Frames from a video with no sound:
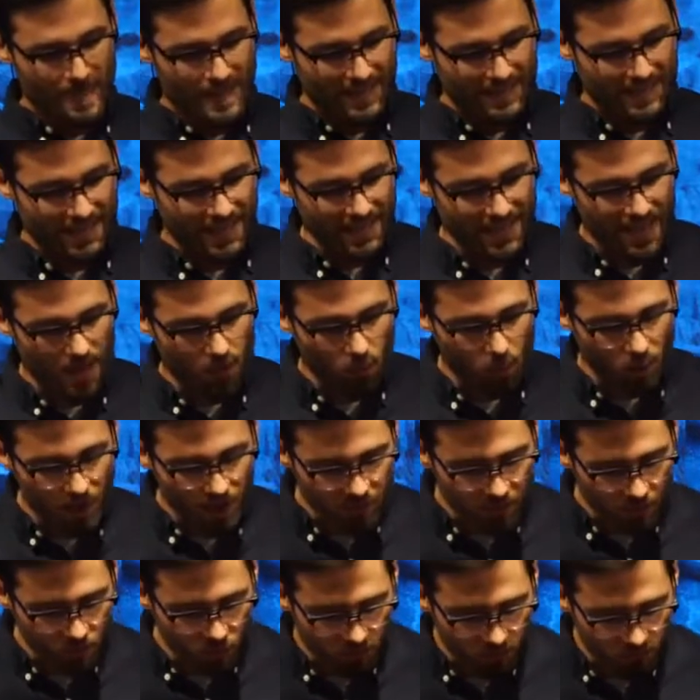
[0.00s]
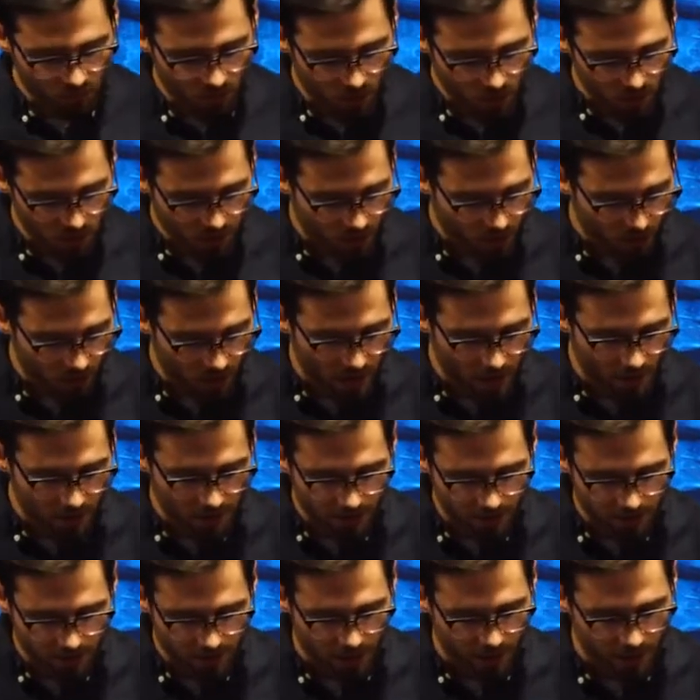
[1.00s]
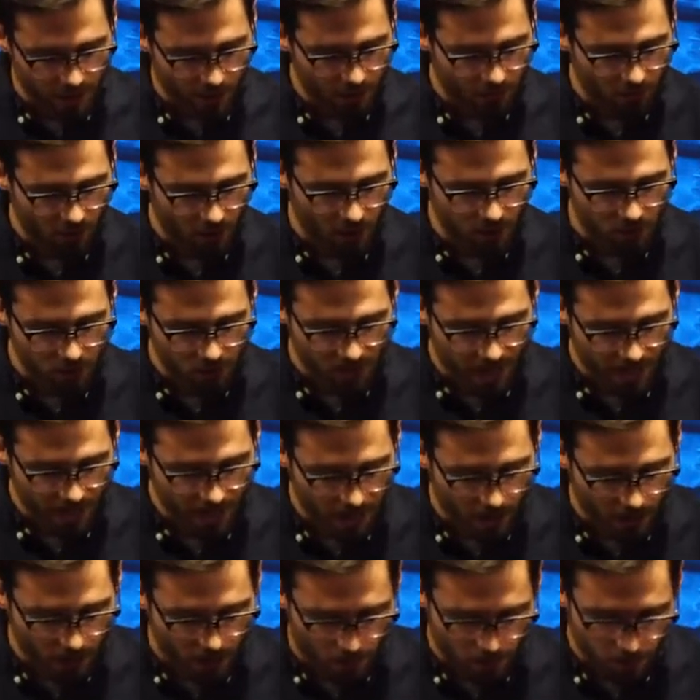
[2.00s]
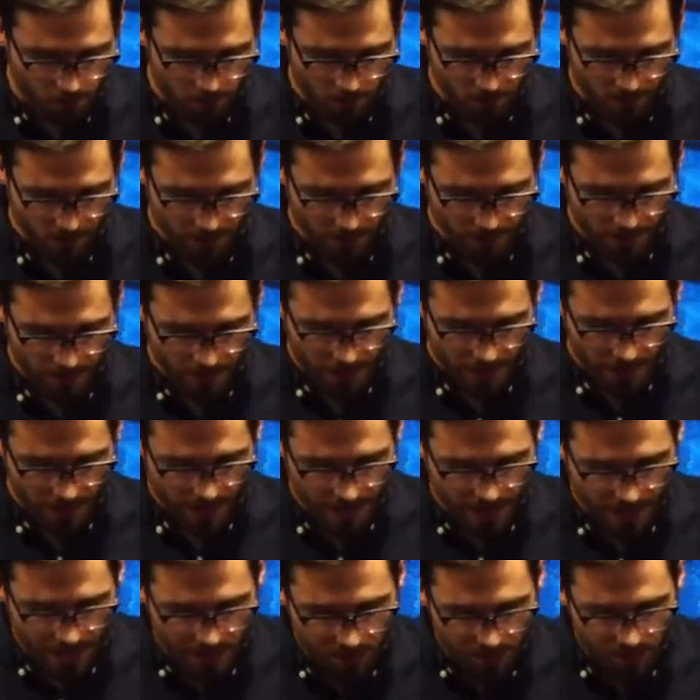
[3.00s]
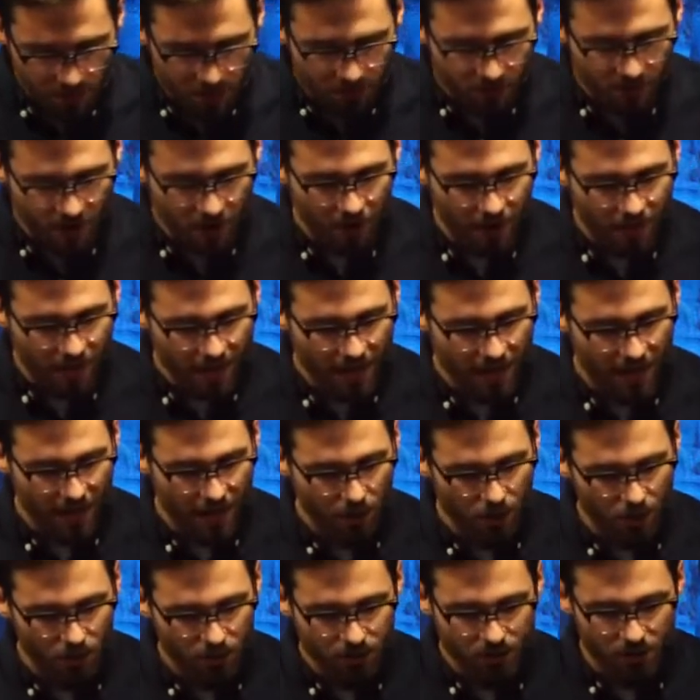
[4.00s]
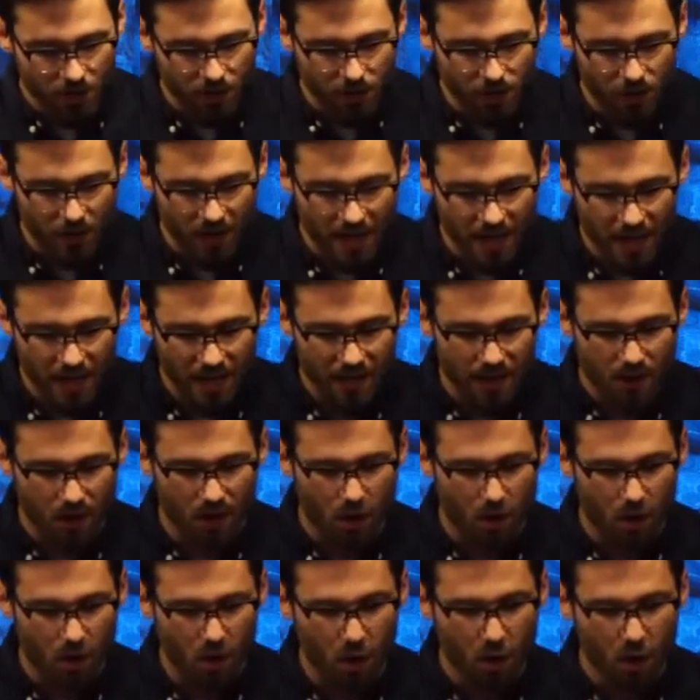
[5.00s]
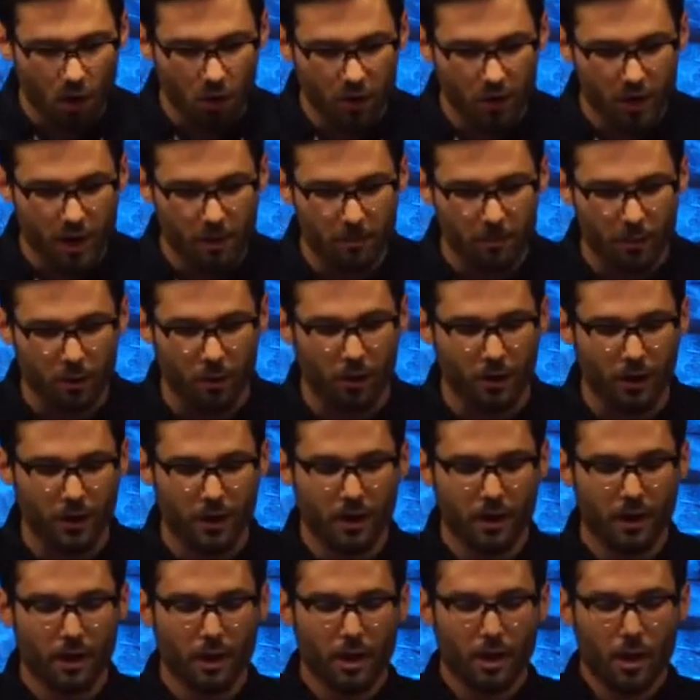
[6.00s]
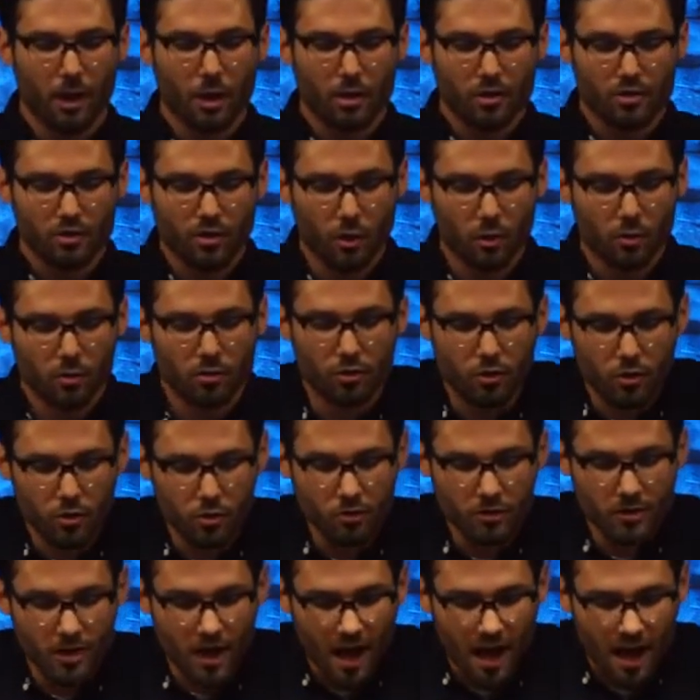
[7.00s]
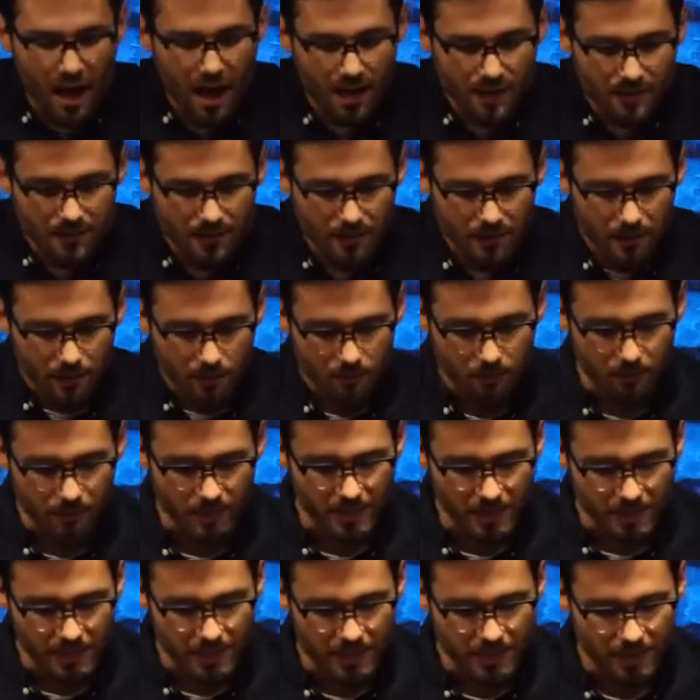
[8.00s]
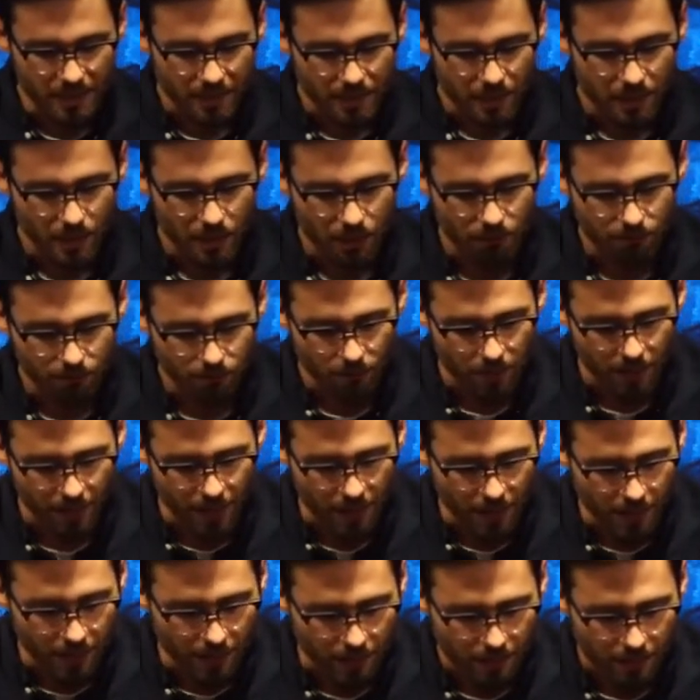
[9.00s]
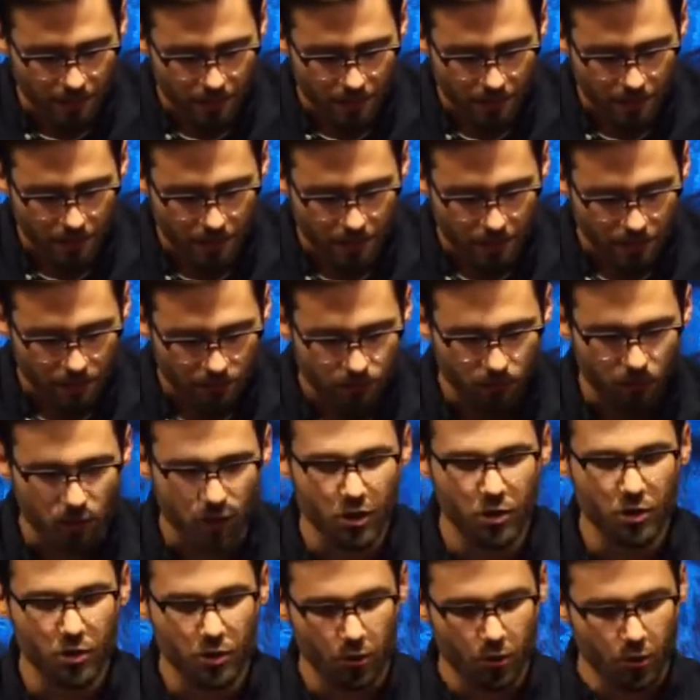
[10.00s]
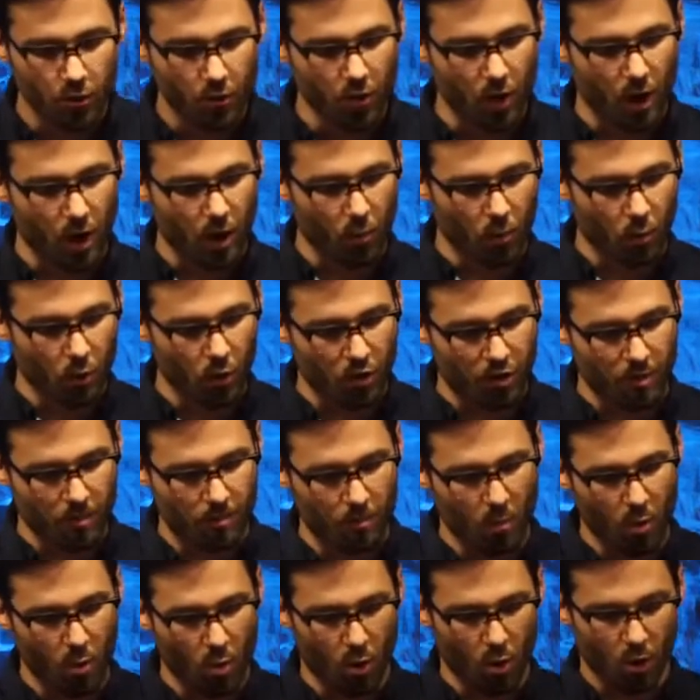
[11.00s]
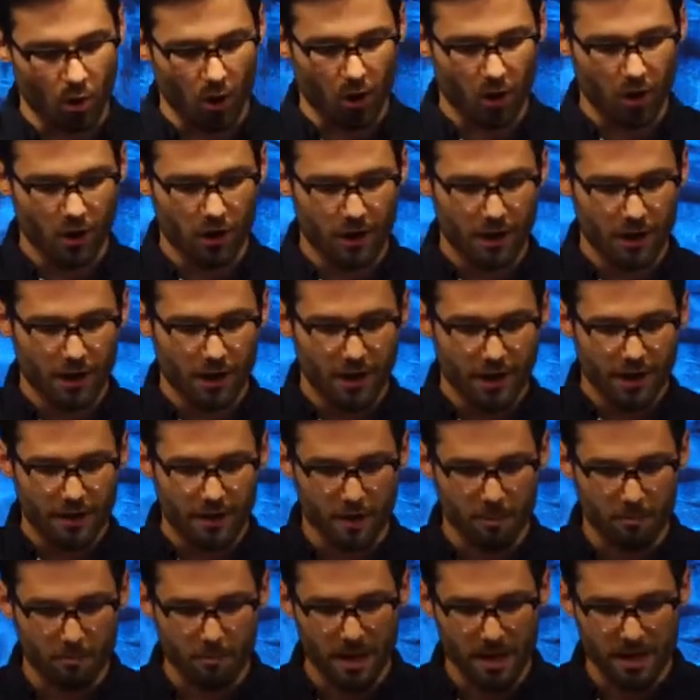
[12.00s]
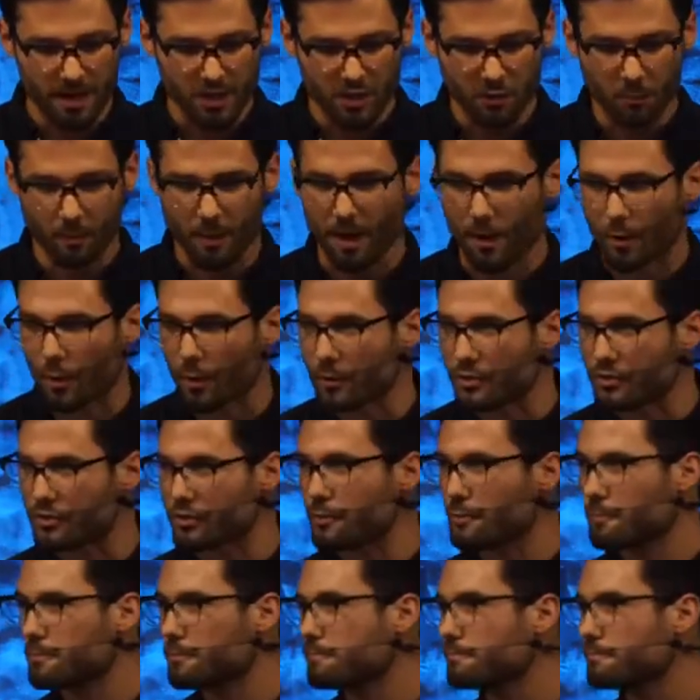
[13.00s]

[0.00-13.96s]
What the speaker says: Yet not one of them will fall to the ground outside of your father's care. And even the very hairs on your head are all numbered. So do not be afraid, for you are worth more than many sparrows.